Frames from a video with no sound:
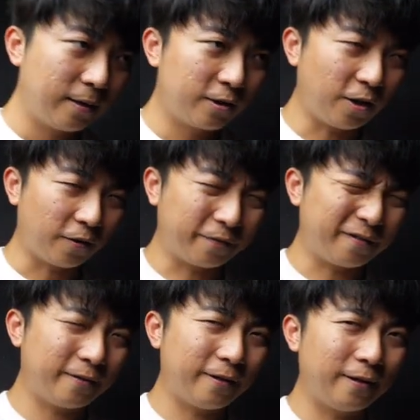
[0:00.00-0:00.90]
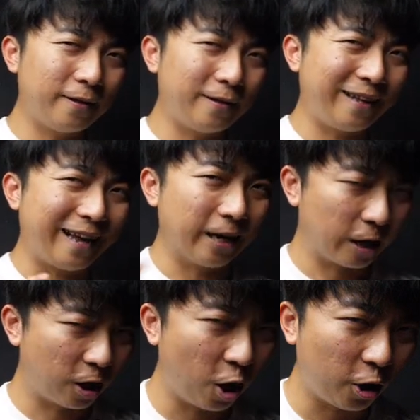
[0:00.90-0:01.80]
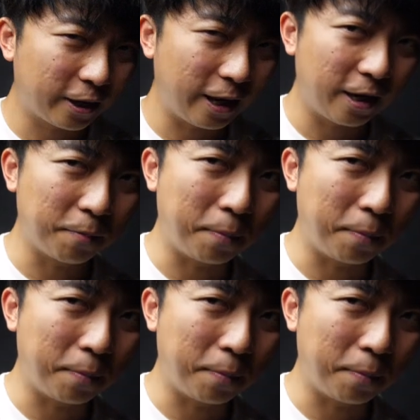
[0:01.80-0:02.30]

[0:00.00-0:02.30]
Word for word: sort of like a chord card,